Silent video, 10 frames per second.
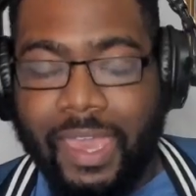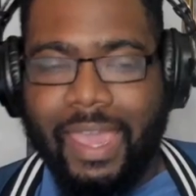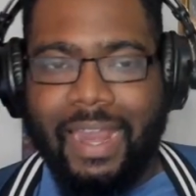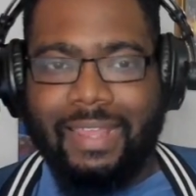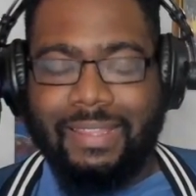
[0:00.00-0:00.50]

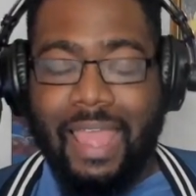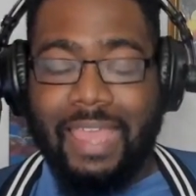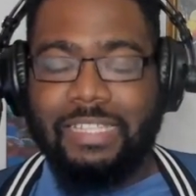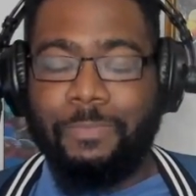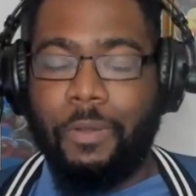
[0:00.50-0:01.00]
And a
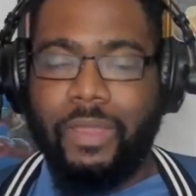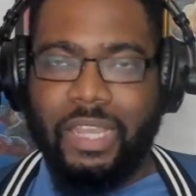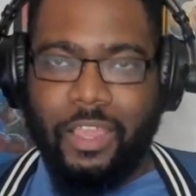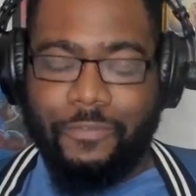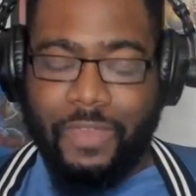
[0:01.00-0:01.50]
nice point
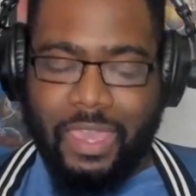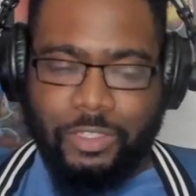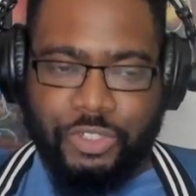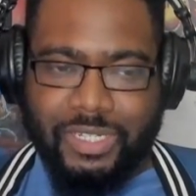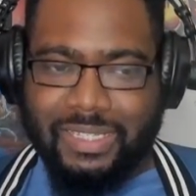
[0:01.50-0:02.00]
of
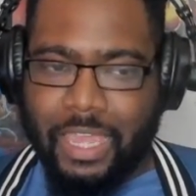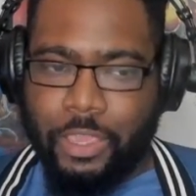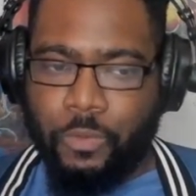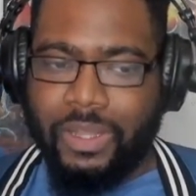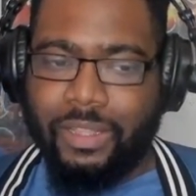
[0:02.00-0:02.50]
interest that
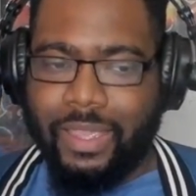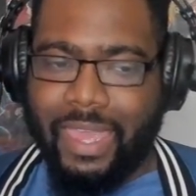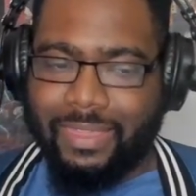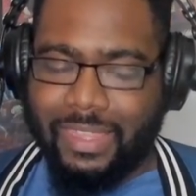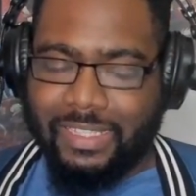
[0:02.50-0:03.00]
you want to look
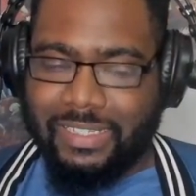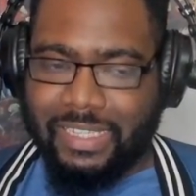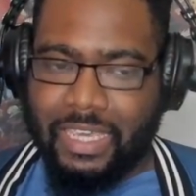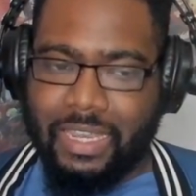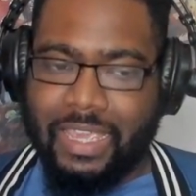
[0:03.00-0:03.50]
at this scene